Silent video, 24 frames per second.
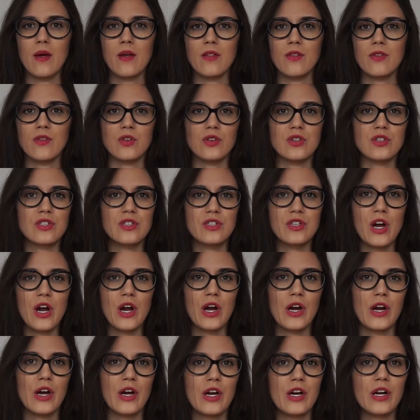
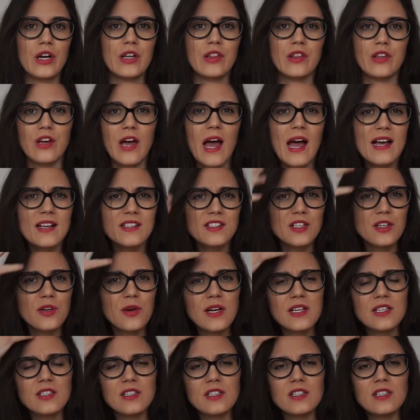ask you
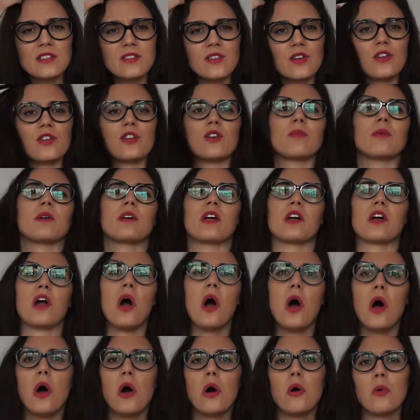questions, or they'll be like,
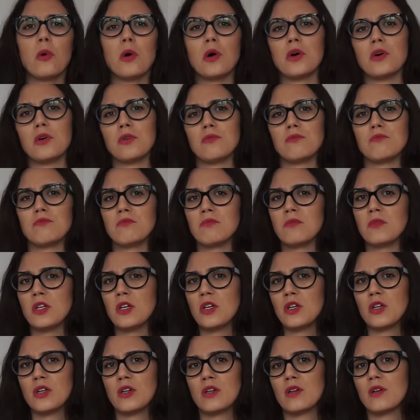oh, well,
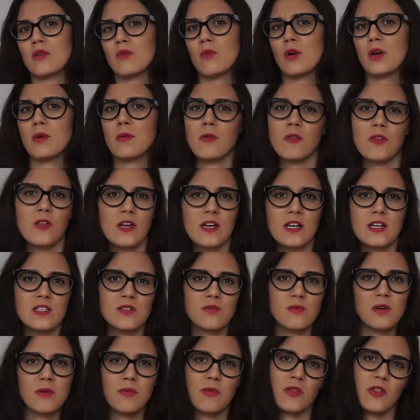what about this,
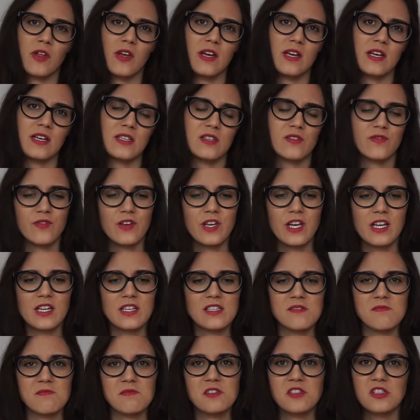
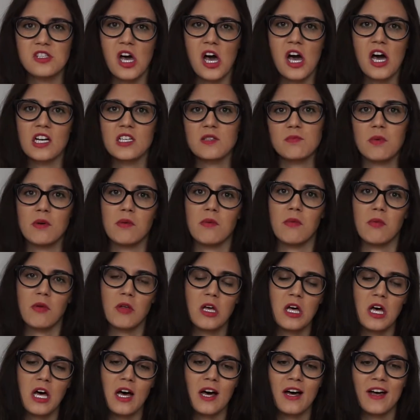veganism sucks, blah, blah,
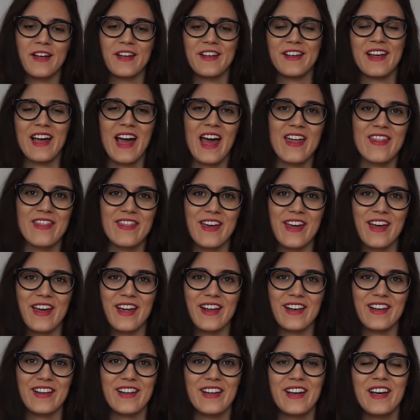blah. And
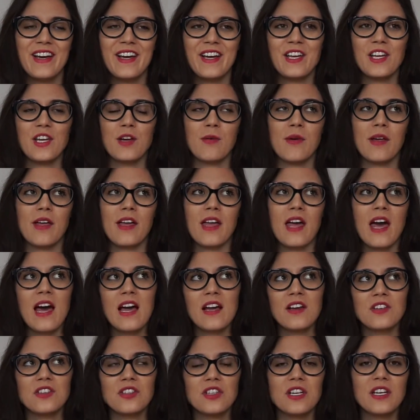then you're like,
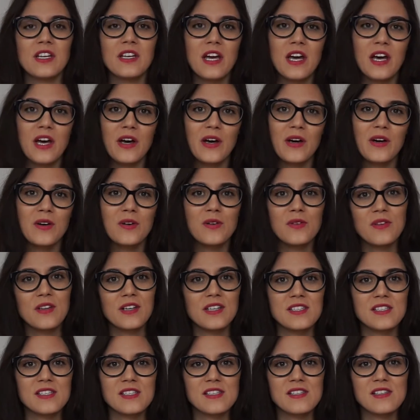actually, no,
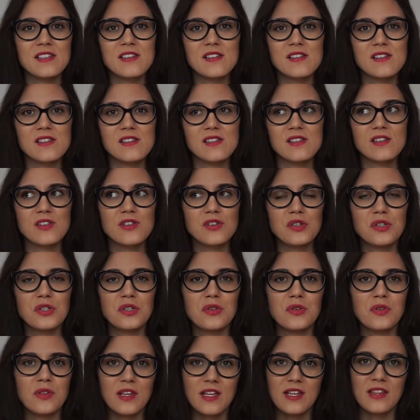this is the
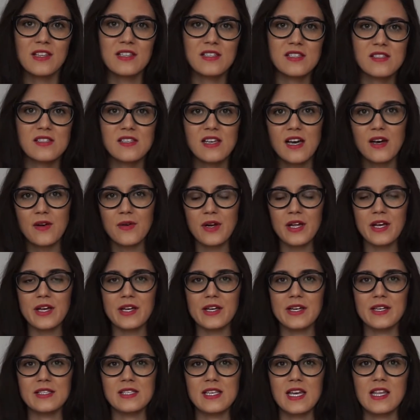truth, like, this is how it
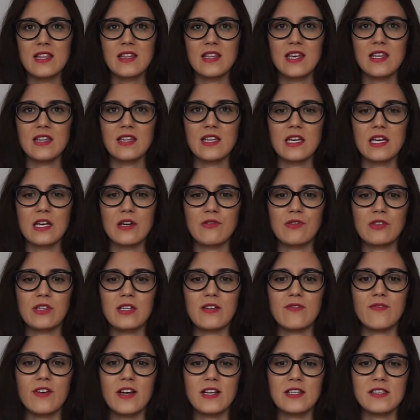is. And then they get really
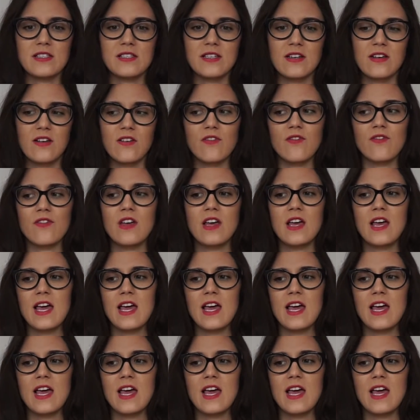defensive